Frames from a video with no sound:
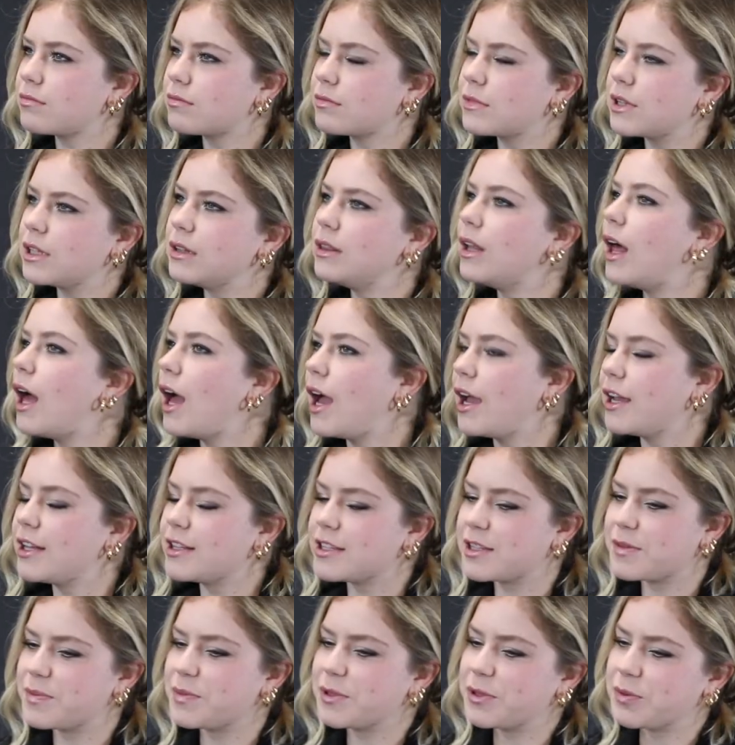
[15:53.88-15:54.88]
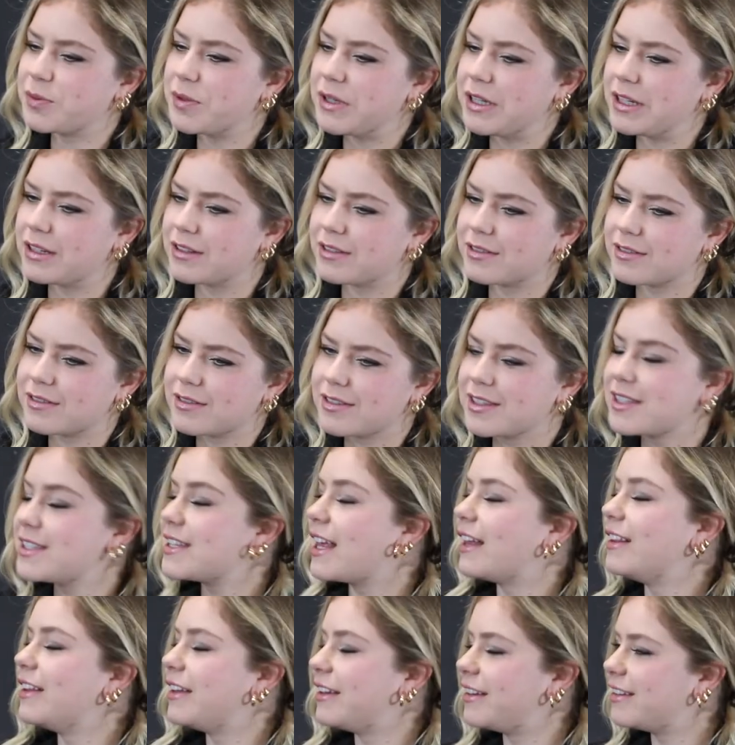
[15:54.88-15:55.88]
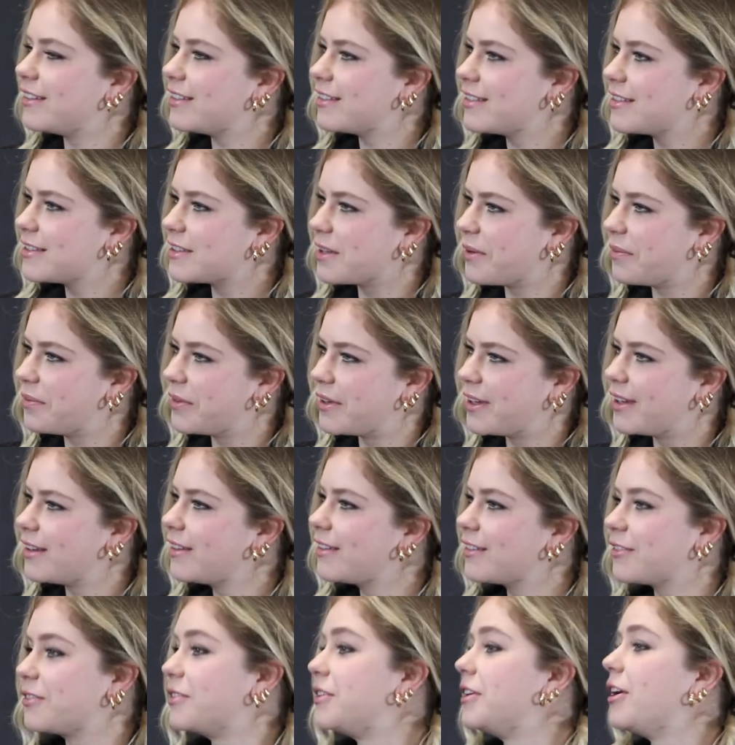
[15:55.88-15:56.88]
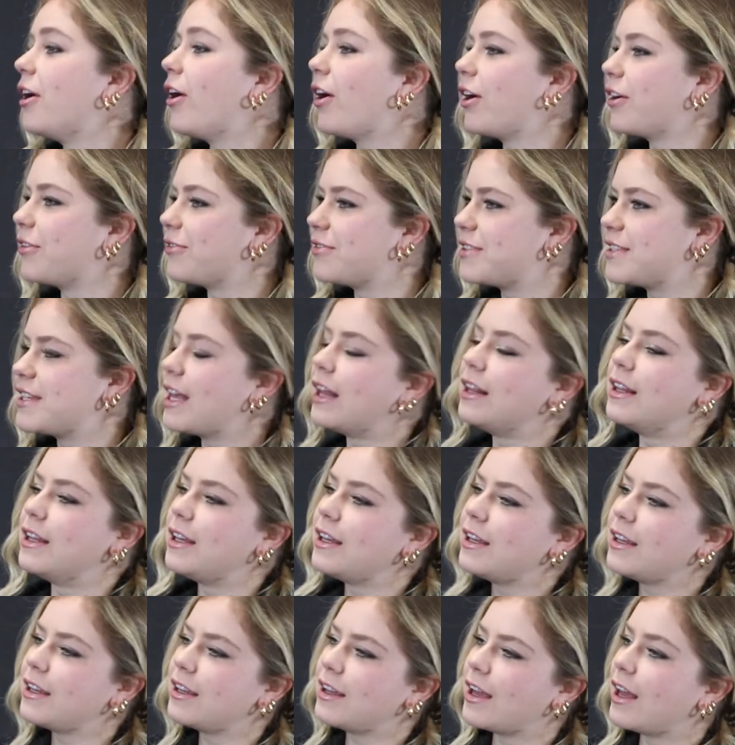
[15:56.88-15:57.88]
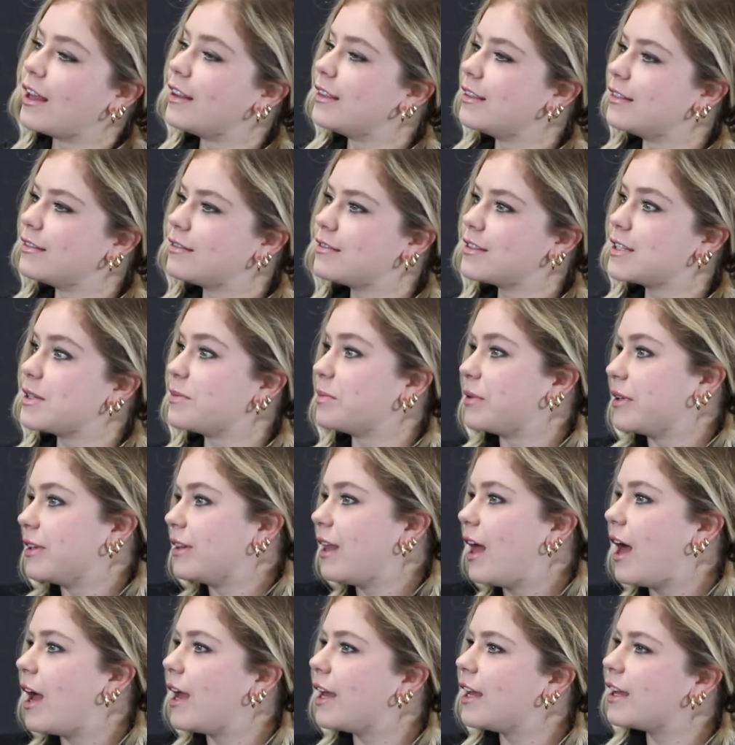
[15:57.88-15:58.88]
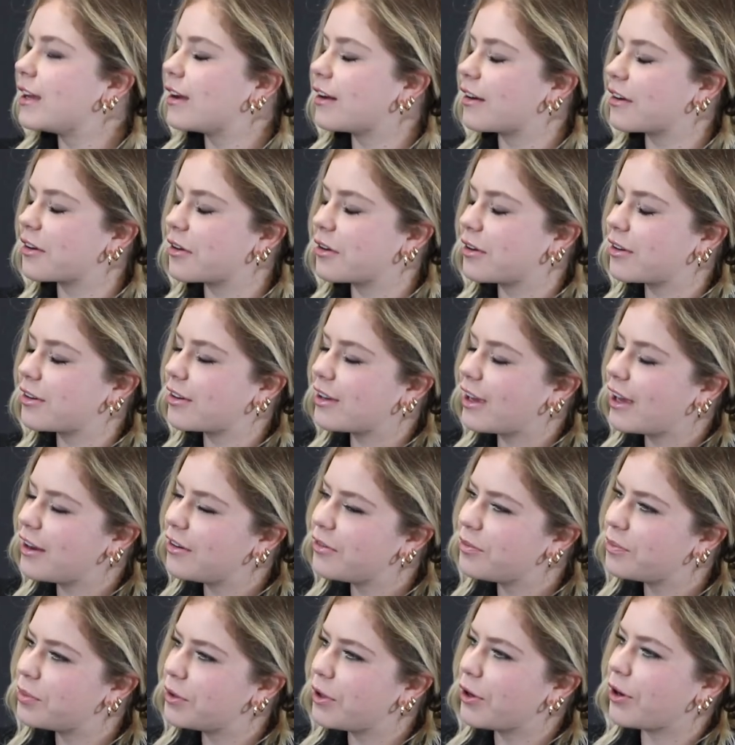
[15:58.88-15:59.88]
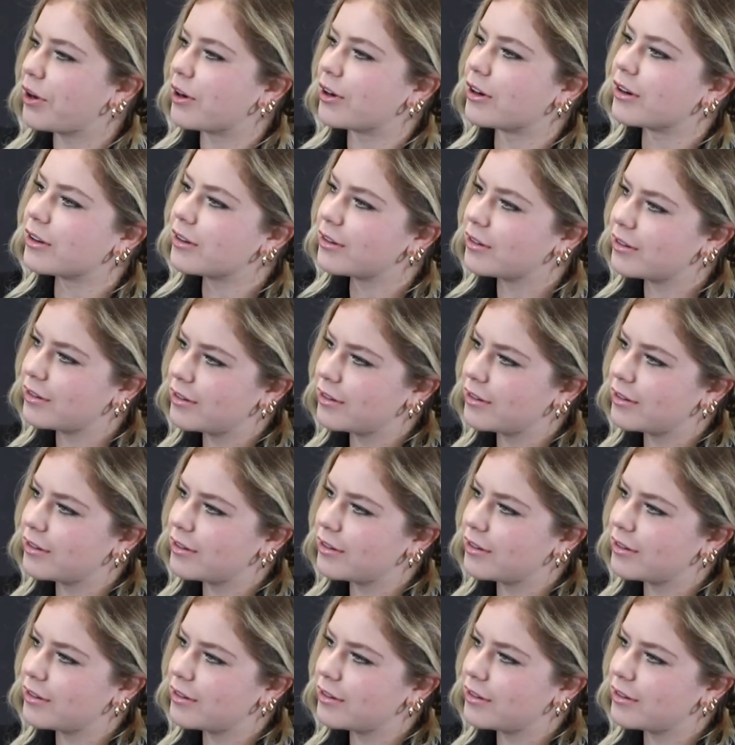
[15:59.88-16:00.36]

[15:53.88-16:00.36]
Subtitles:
the lines between selling something, or the art of selling, and simply lying are kind of blurred.